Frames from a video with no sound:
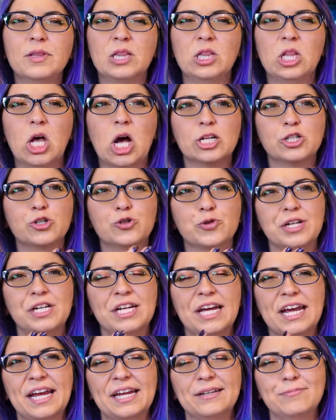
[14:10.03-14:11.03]
laundry
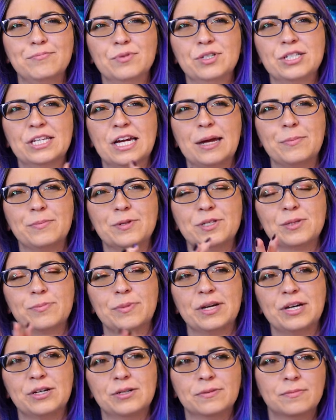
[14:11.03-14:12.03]
day type of
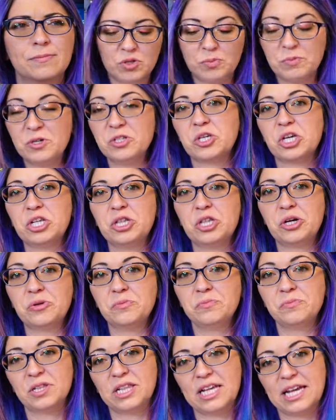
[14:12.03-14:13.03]
smell. Smells good though,
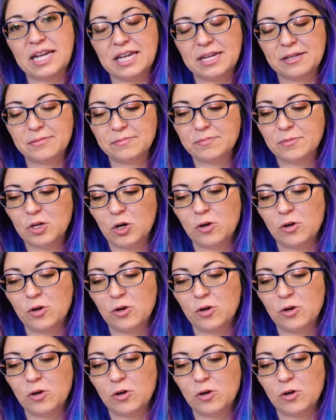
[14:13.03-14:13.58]
like it.